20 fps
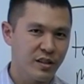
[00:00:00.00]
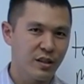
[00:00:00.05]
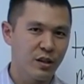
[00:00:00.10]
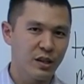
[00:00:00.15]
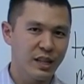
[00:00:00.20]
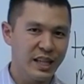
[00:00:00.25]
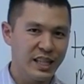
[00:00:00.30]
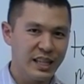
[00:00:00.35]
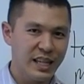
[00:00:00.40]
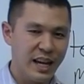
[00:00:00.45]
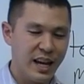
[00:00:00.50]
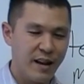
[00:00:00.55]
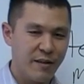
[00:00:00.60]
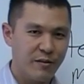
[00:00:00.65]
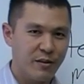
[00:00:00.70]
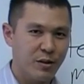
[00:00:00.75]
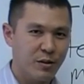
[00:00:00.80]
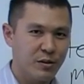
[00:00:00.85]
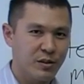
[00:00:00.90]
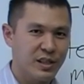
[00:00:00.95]
You need to have
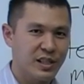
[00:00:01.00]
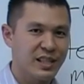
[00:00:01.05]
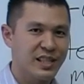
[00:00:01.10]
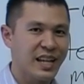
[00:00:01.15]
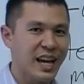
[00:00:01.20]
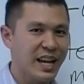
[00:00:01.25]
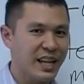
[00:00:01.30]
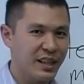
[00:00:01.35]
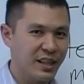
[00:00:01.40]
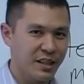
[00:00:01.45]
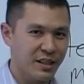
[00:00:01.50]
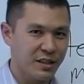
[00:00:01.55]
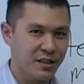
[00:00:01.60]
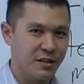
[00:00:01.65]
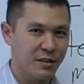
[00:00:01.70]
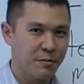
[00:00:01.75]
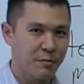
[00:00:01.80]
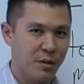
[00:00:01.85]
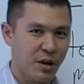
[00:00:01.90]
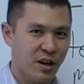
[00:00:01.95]
those silent
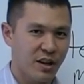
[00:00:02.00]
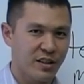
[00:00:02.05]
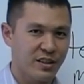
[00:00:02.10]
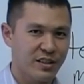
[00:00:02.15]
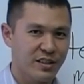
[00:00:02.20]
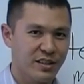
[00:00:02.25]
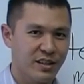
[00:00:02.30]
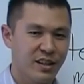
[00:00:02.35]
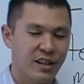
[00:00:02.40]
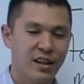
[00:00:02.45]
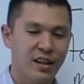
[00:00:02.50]
parts.